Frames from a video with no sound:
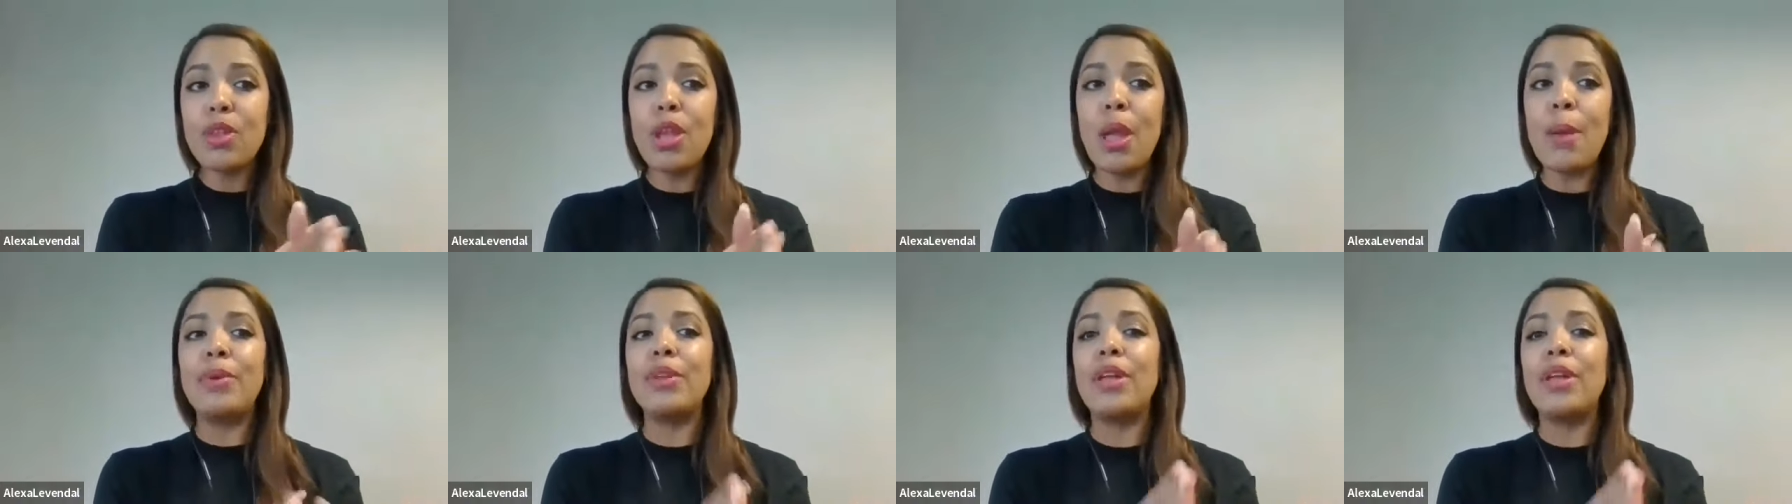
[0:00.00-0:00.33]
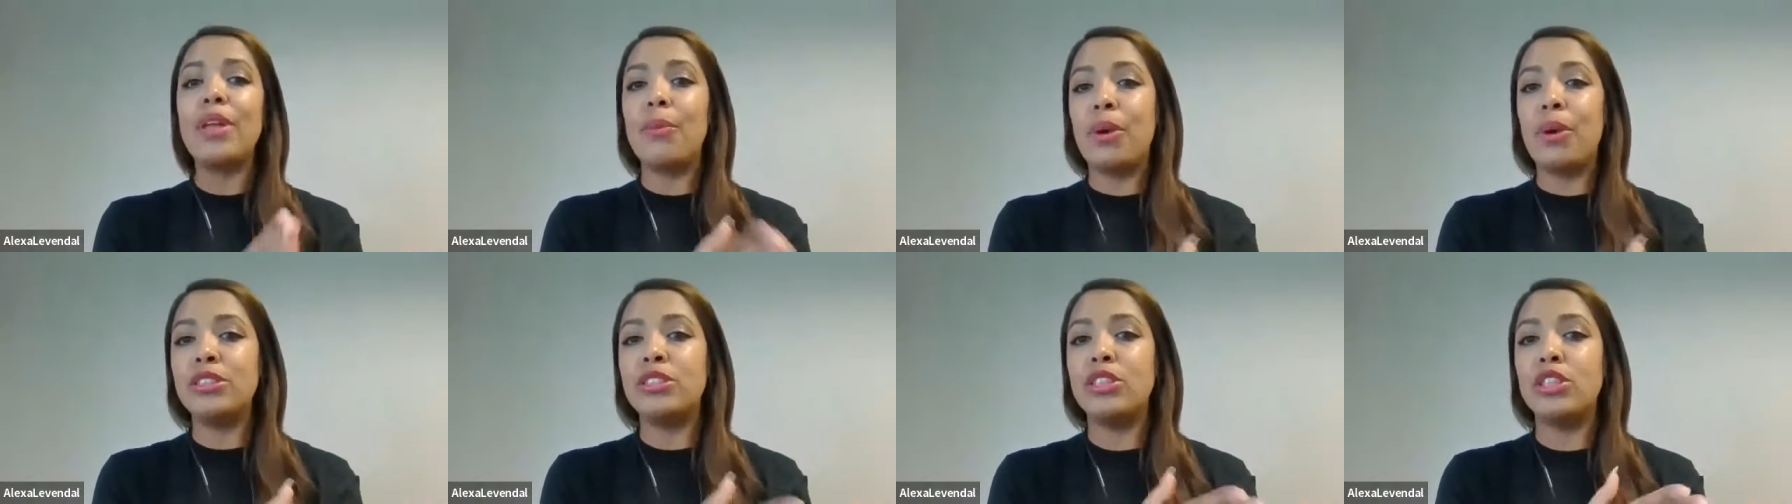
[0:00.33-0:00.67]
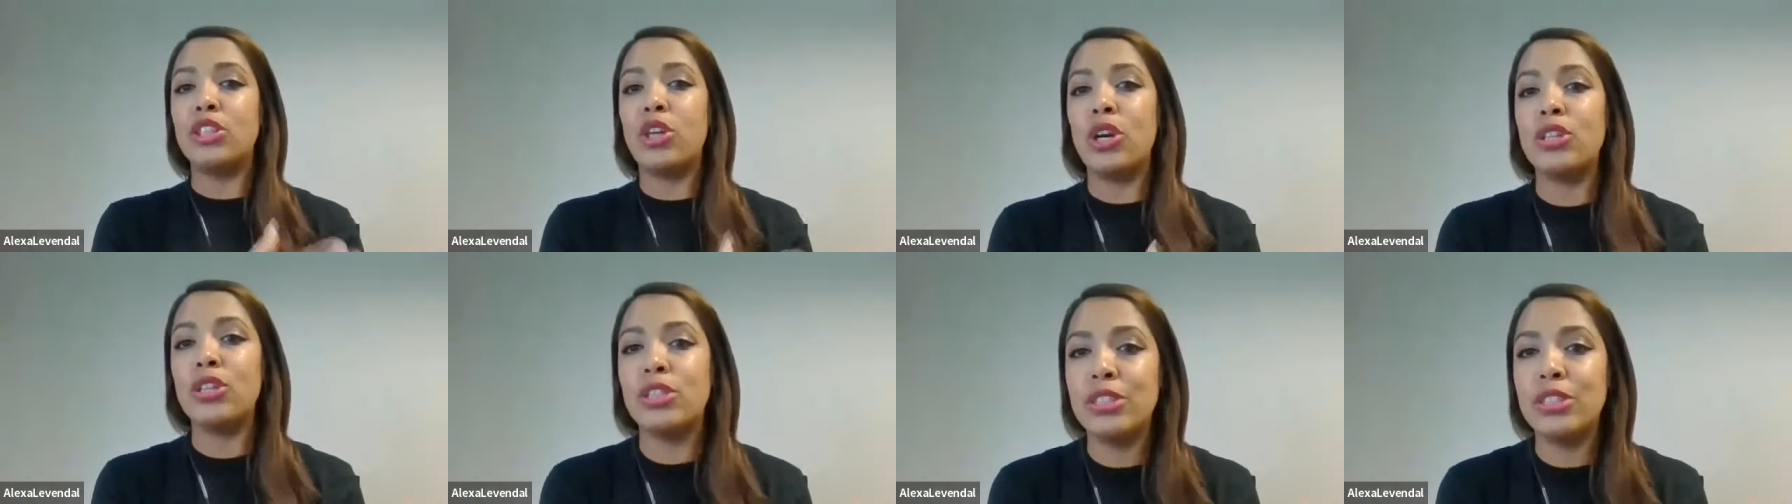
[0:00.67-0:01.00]
But once it
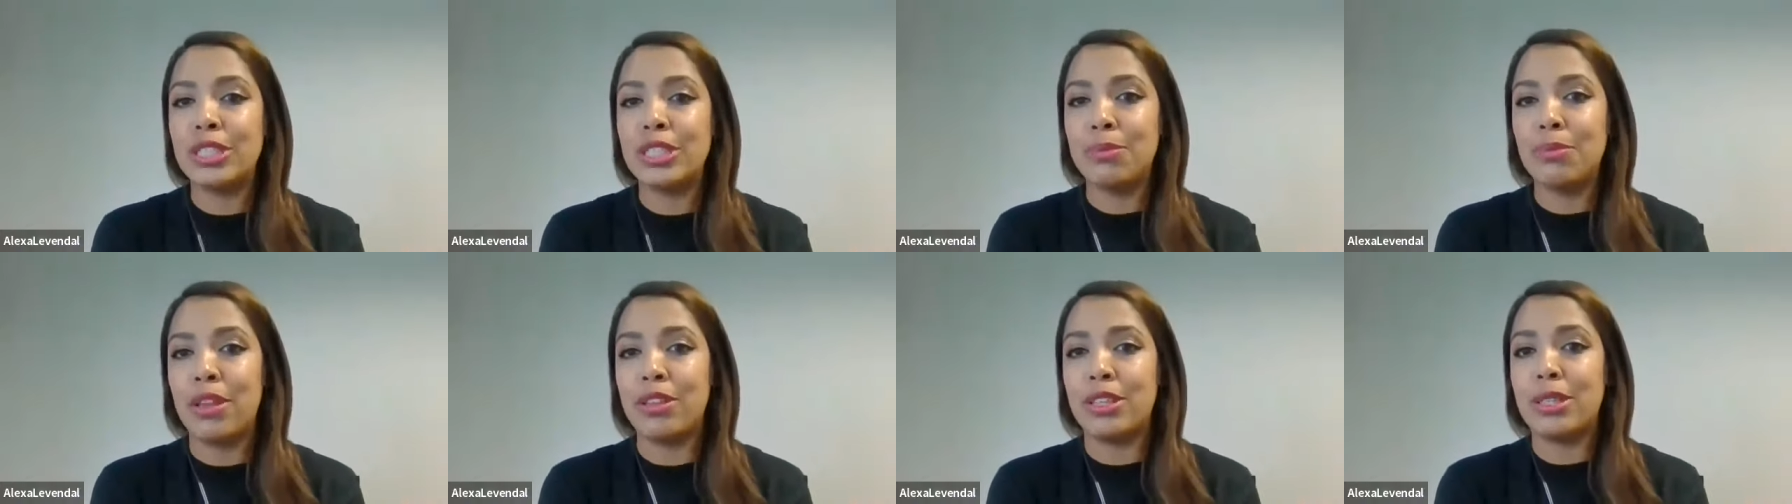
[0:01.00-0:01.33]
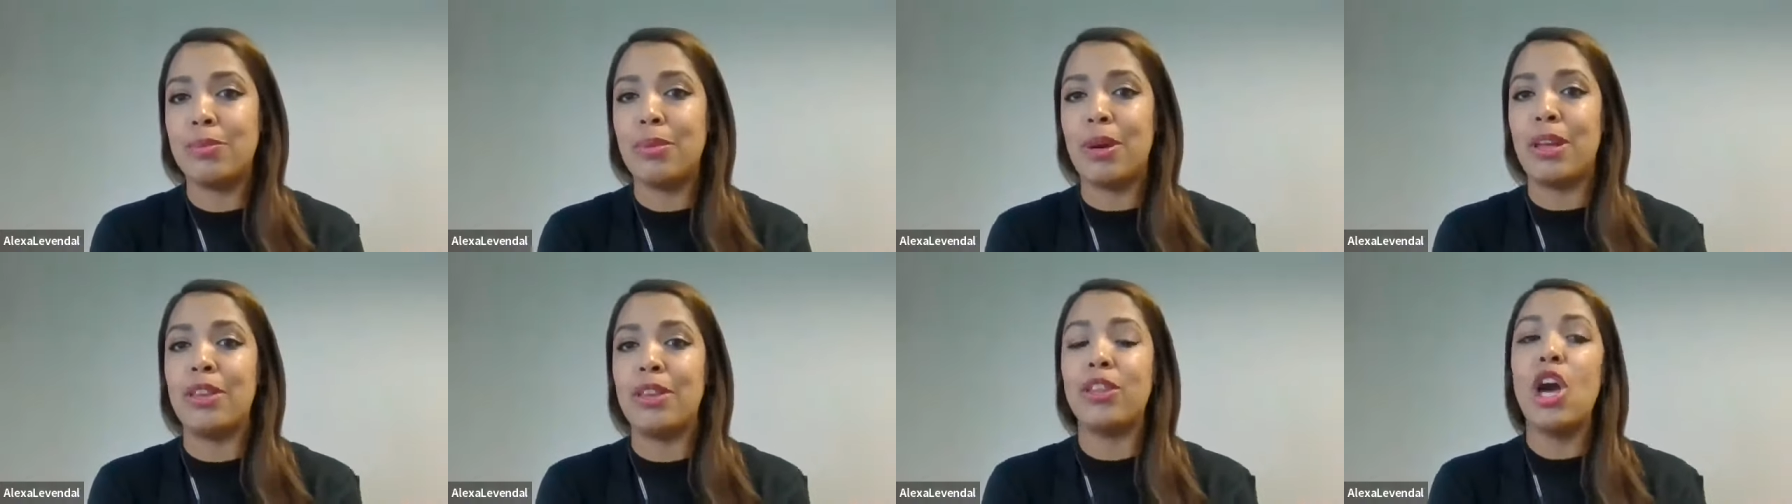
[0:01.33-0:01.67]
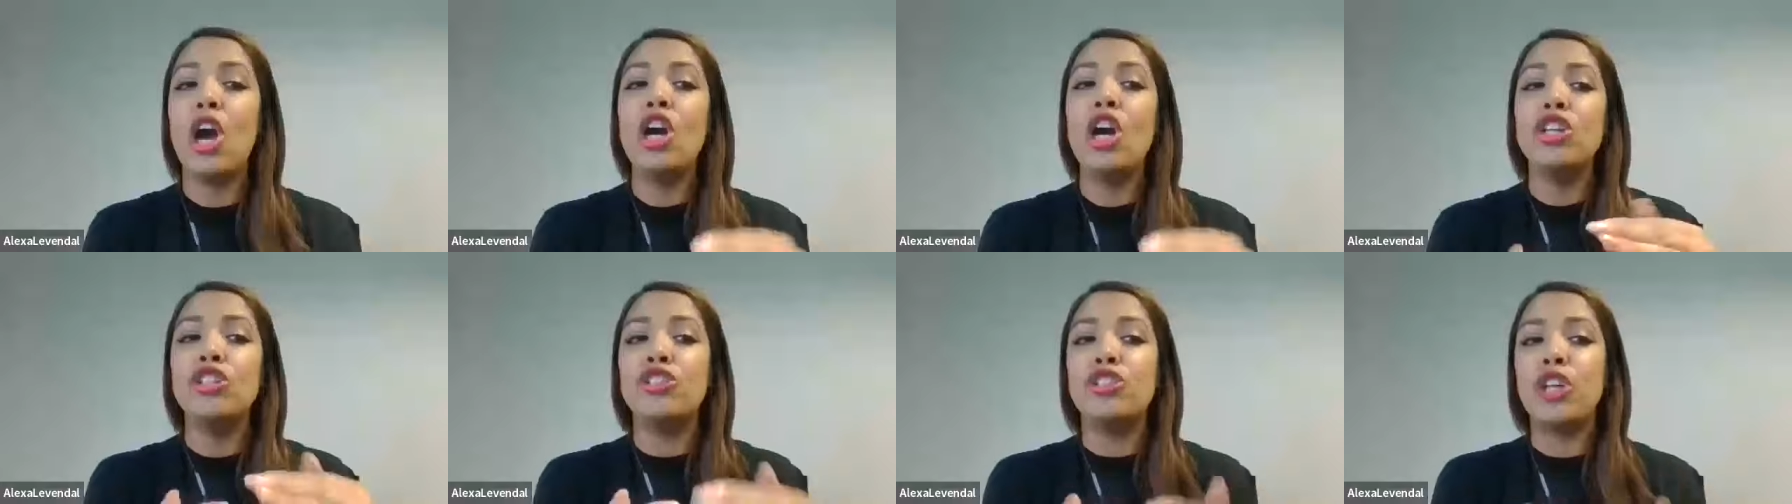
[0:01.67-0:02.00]
goes into month to month,
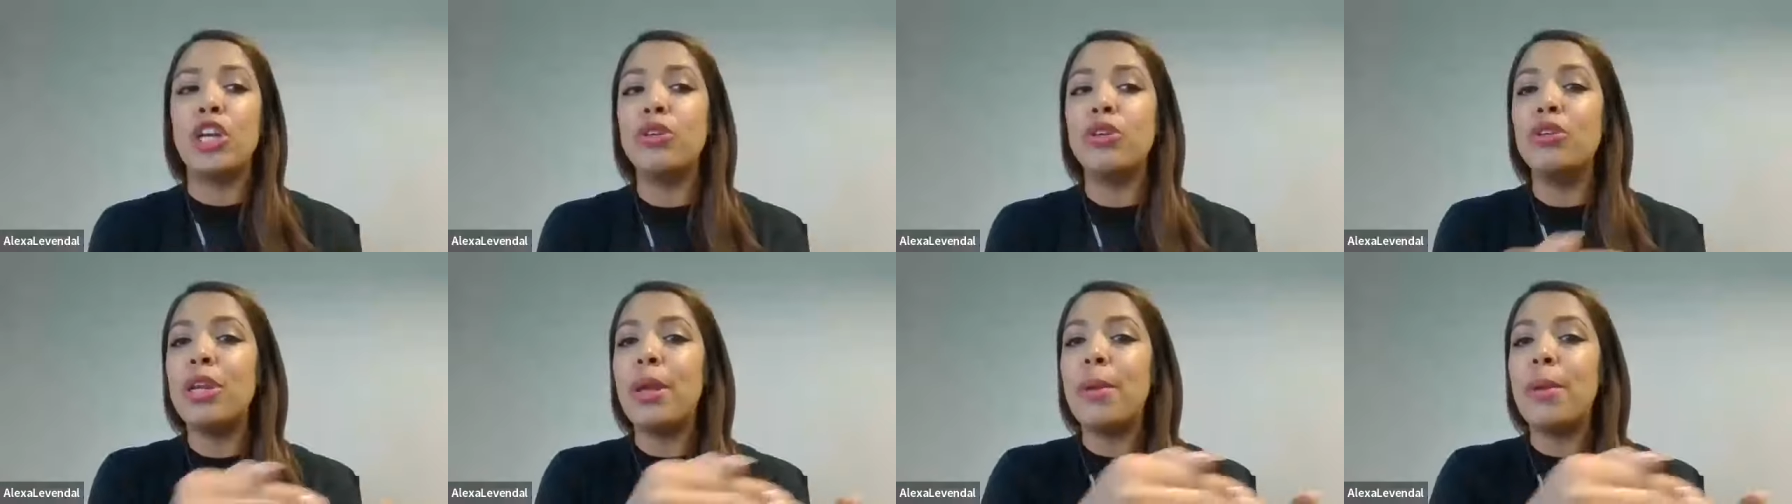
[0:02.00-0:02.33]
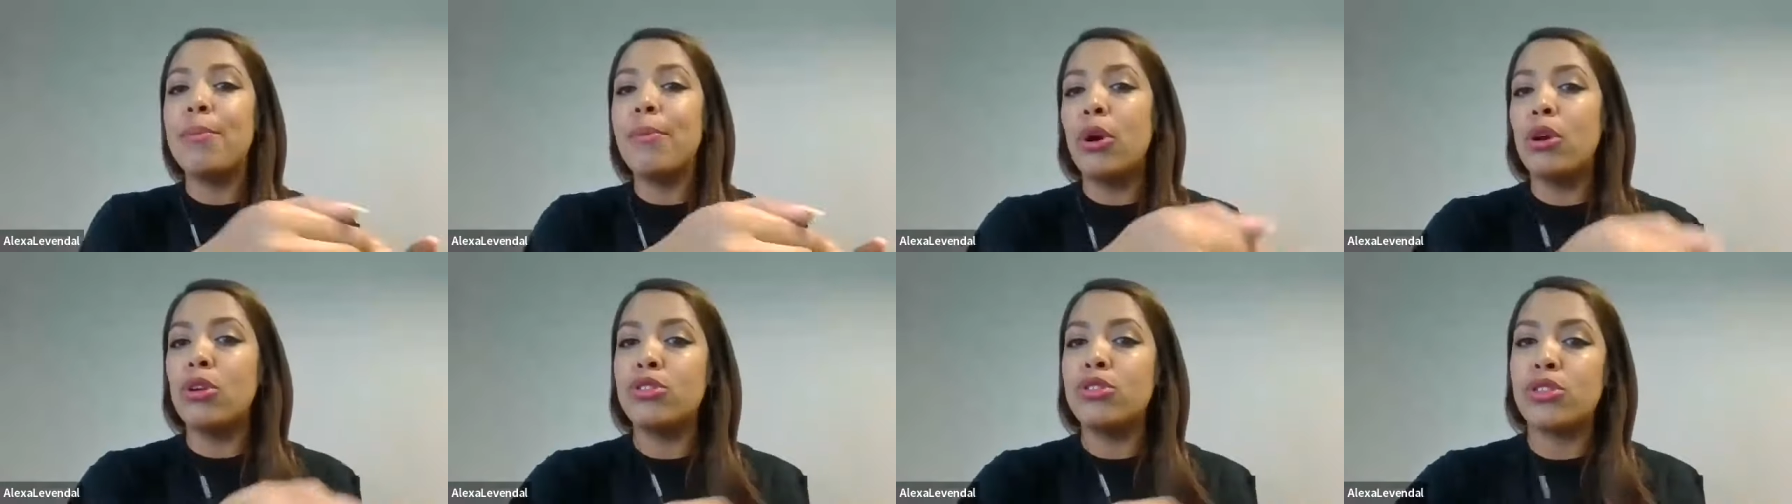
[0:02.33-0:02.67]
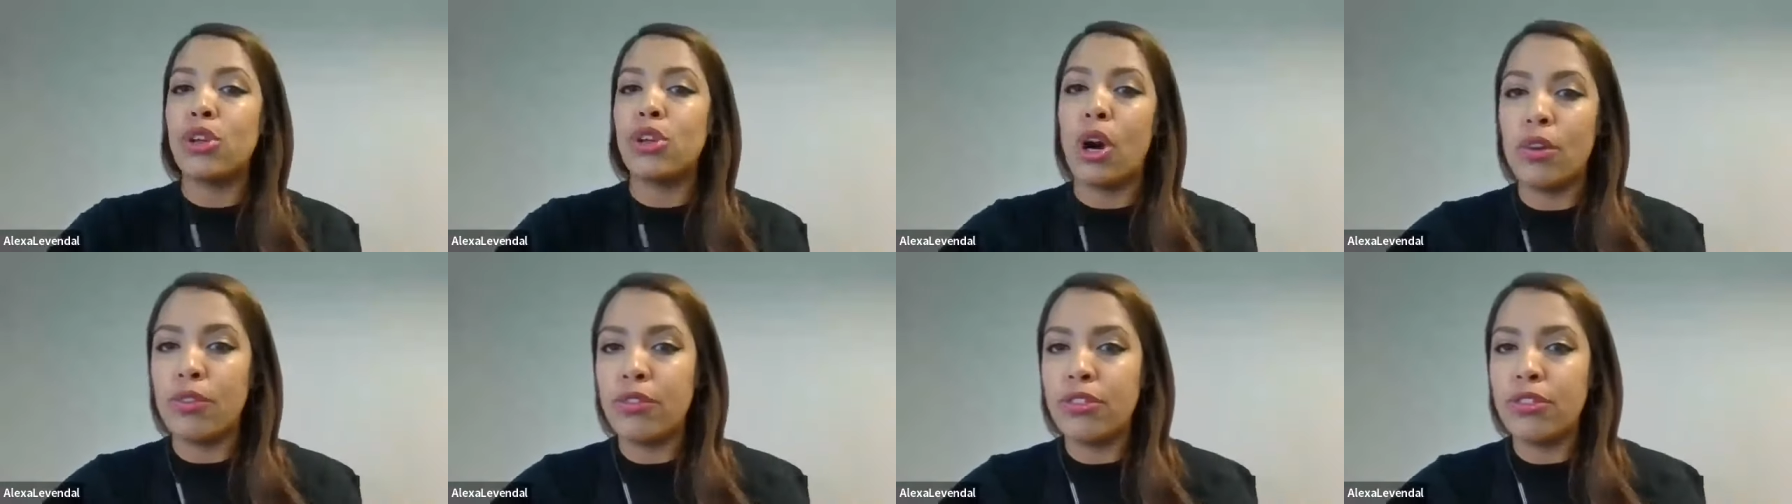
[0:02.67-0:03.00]
generally most
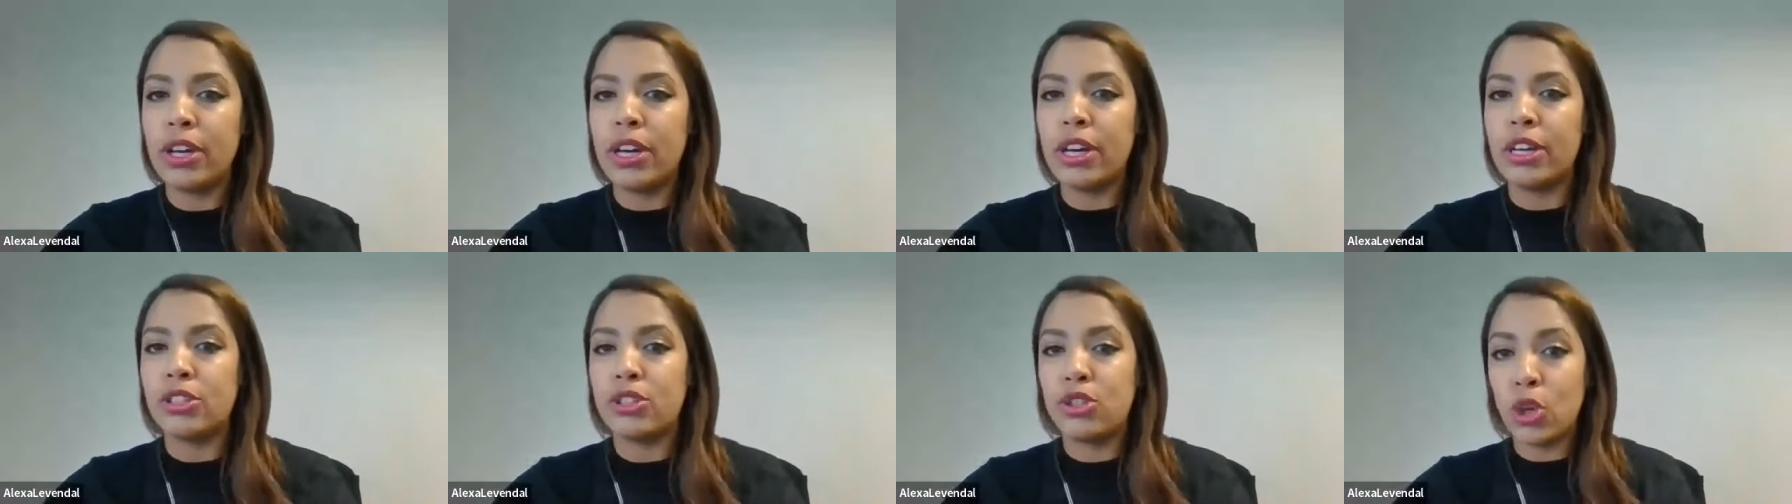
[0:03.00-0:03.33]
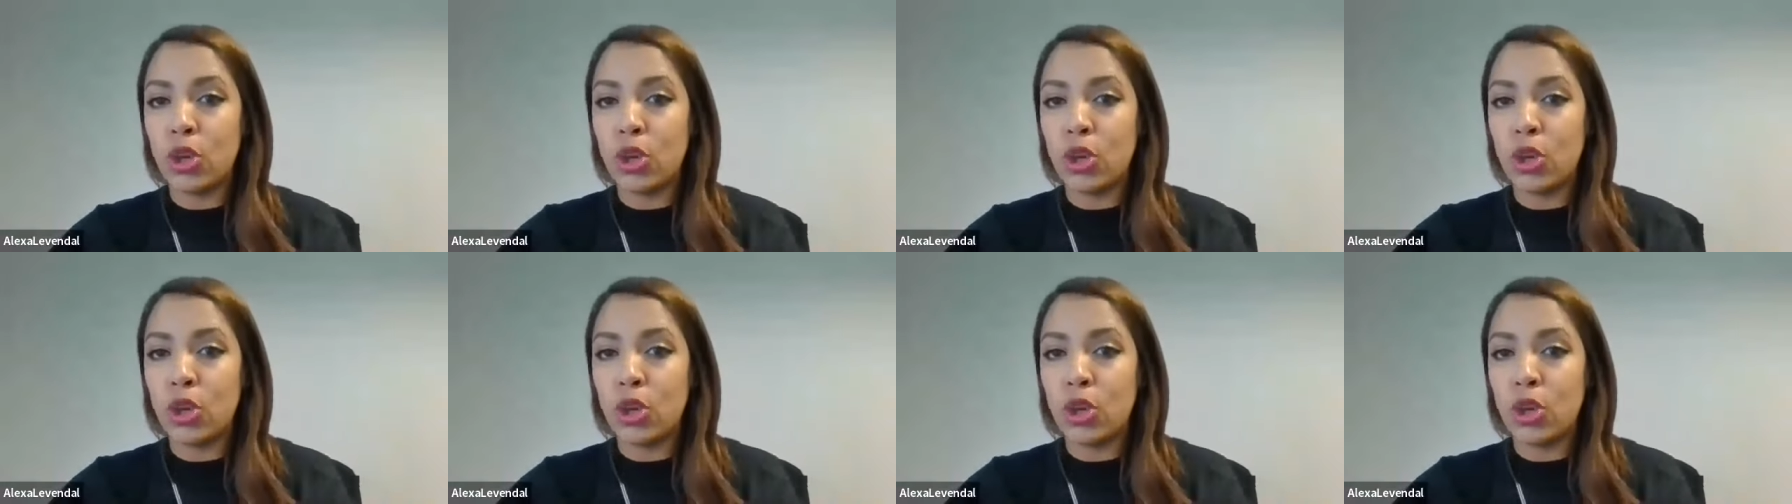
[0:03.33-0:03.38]
of the